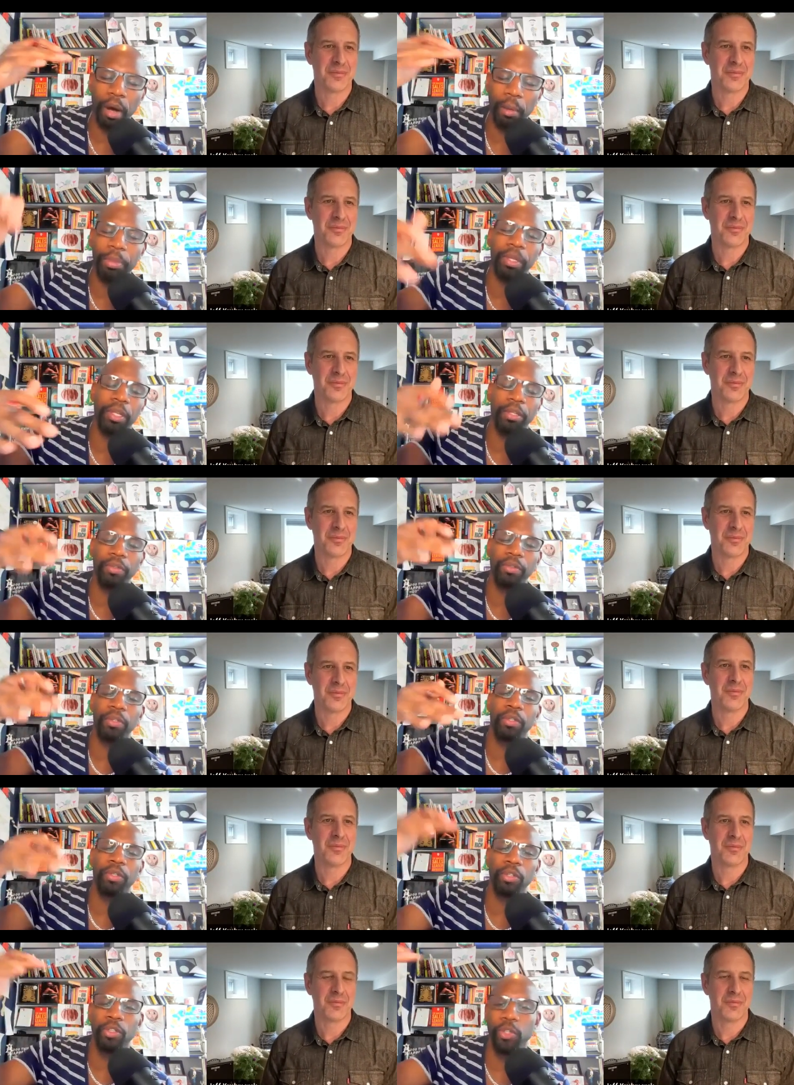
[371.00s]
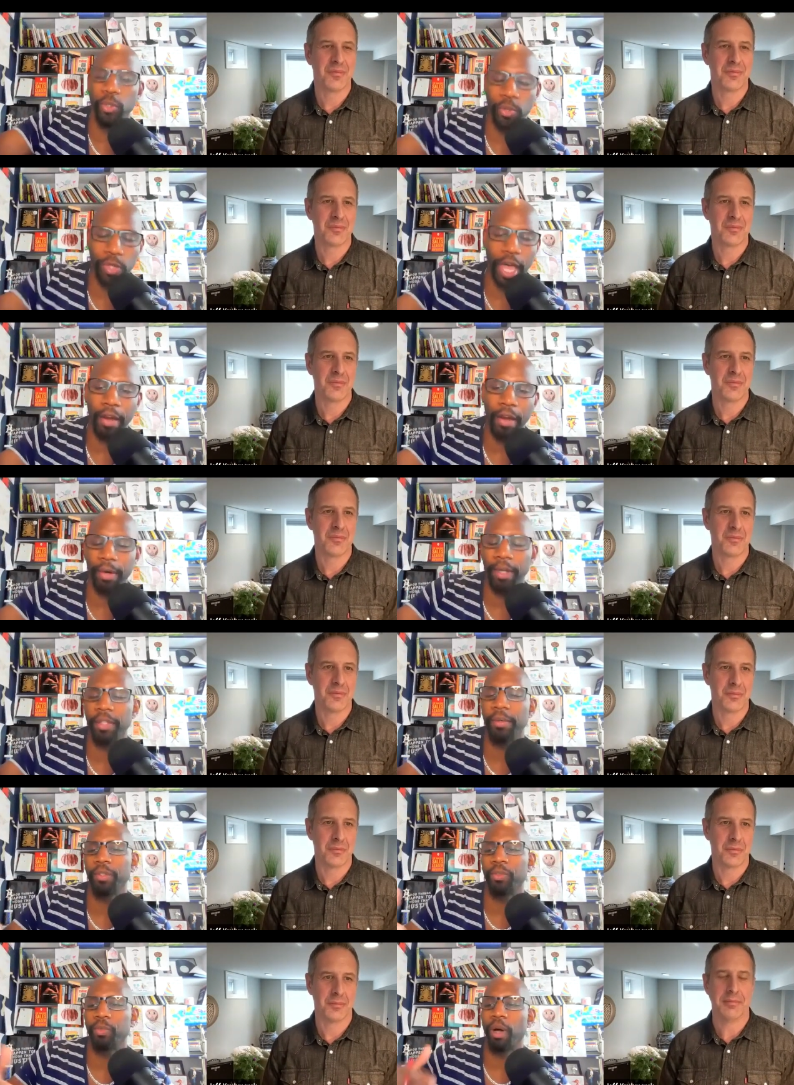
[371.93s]
Speaker 1: companies do that
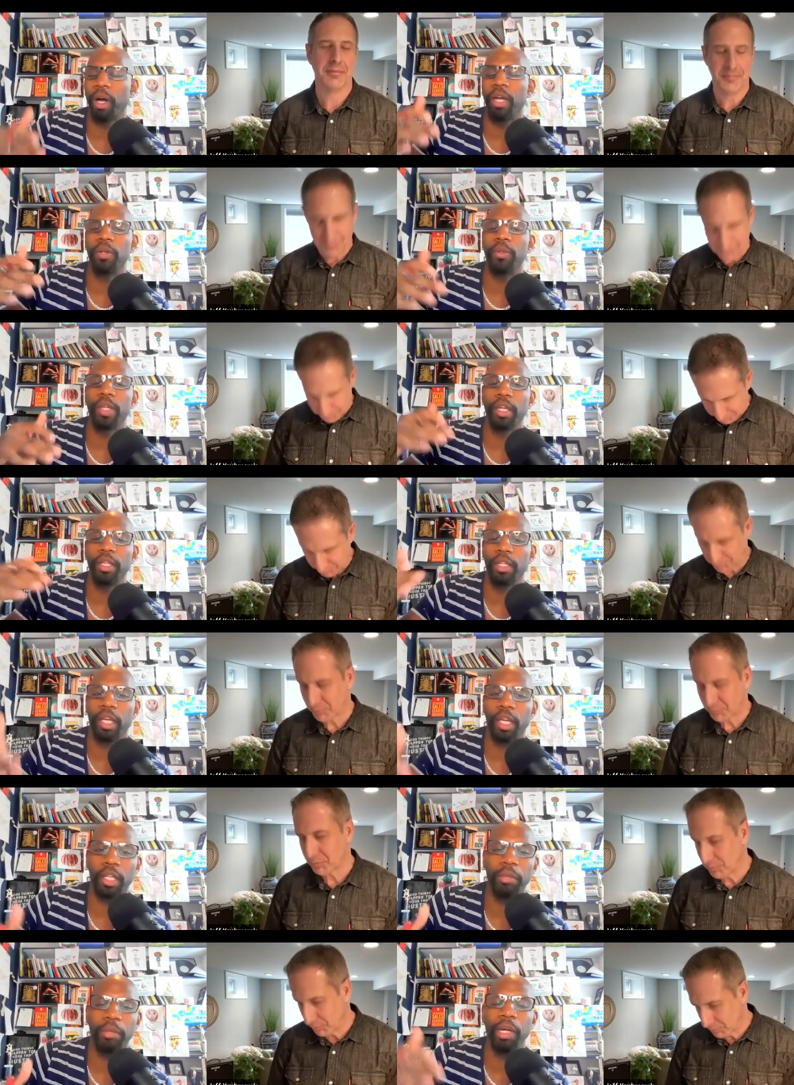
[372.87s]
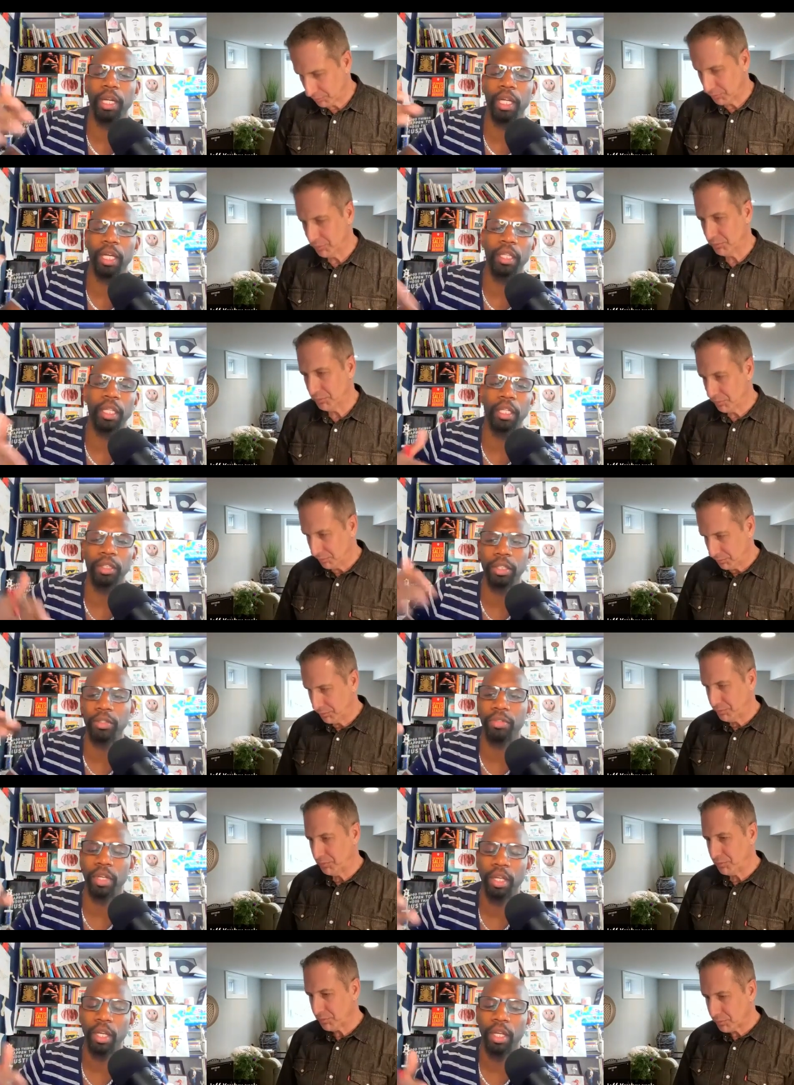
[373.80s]
right in other words why do they take the money and then
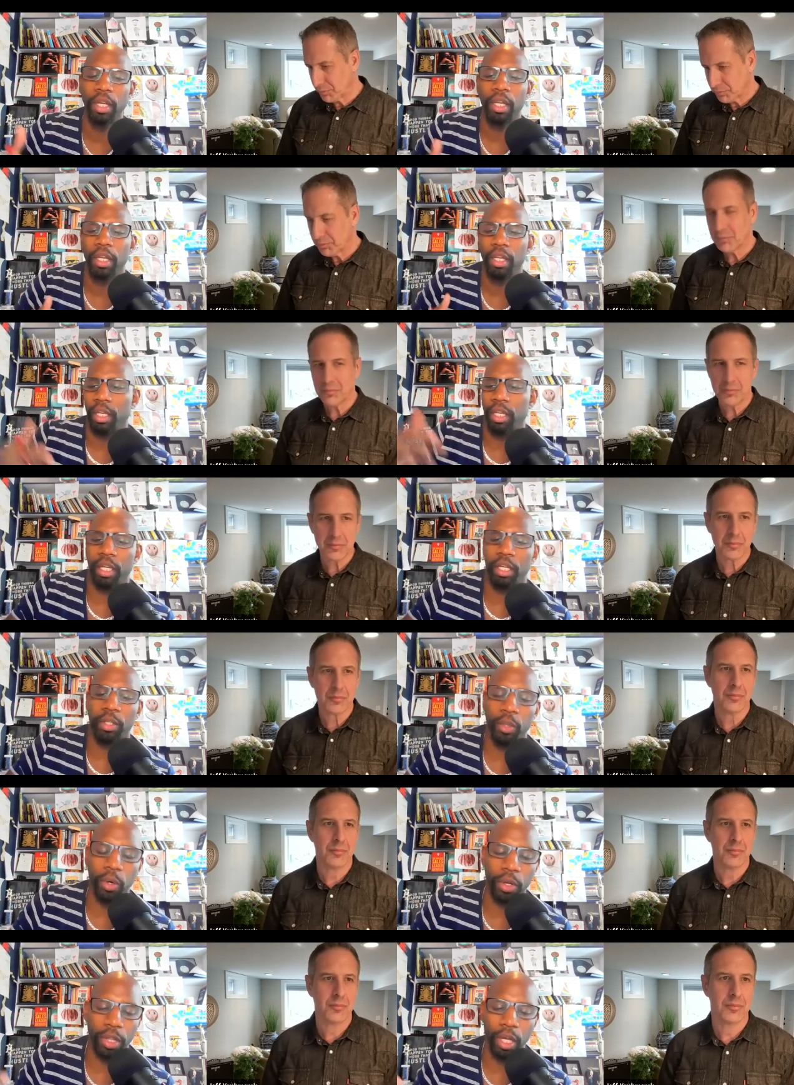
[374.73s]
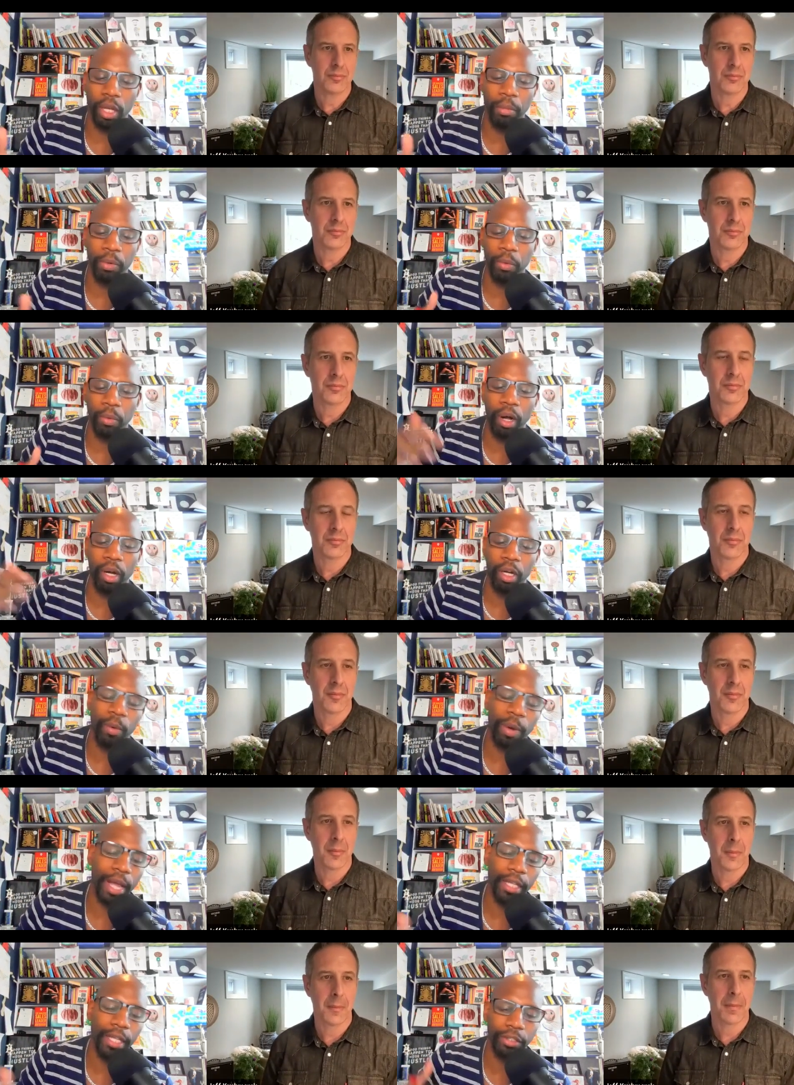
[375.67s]
just ignore them and
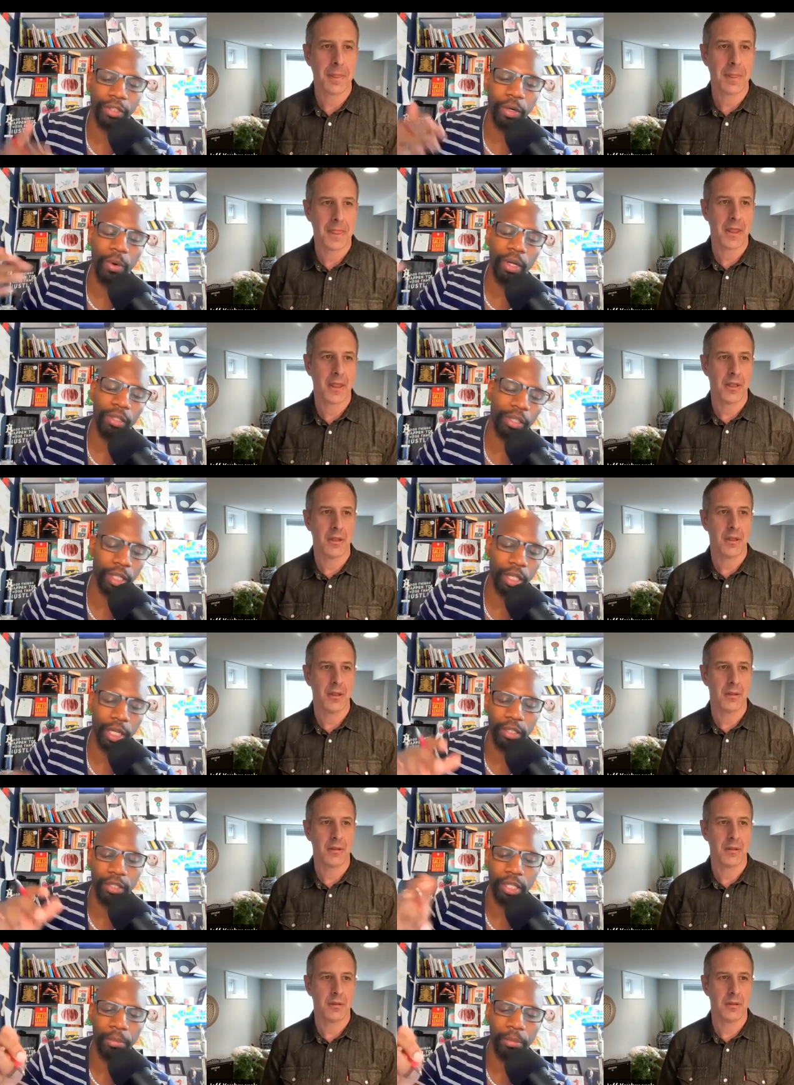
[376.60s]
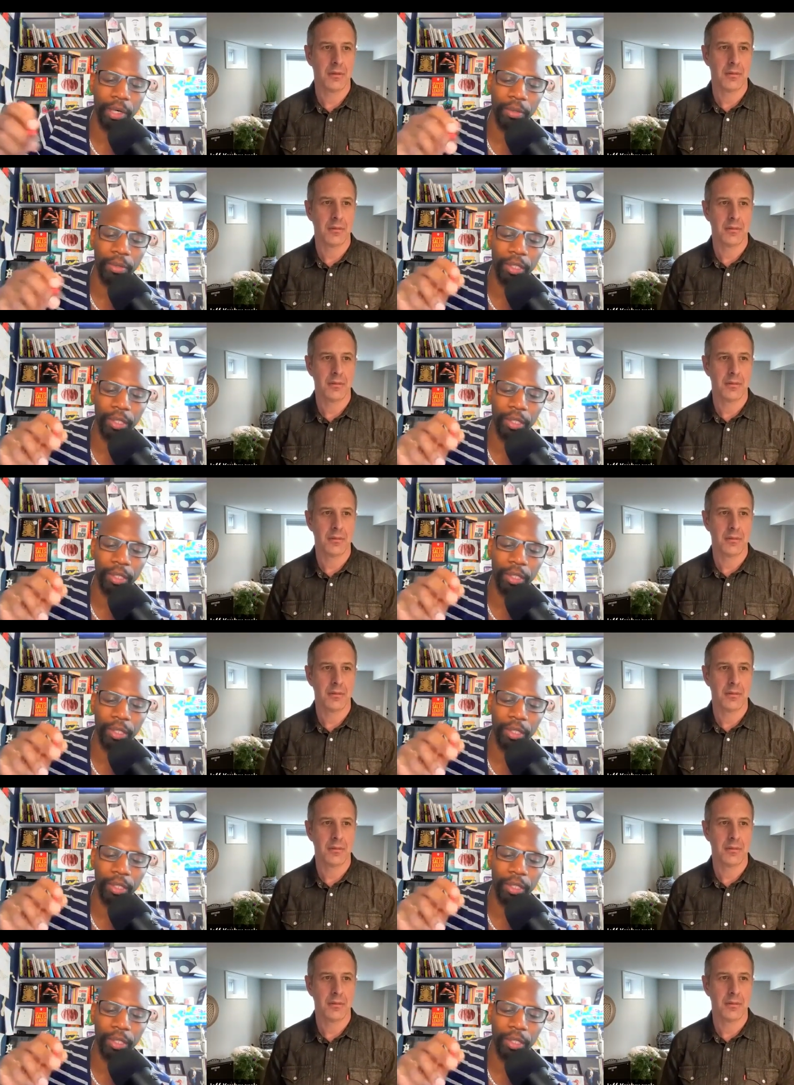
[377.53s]
walk away and just go on to the next thing.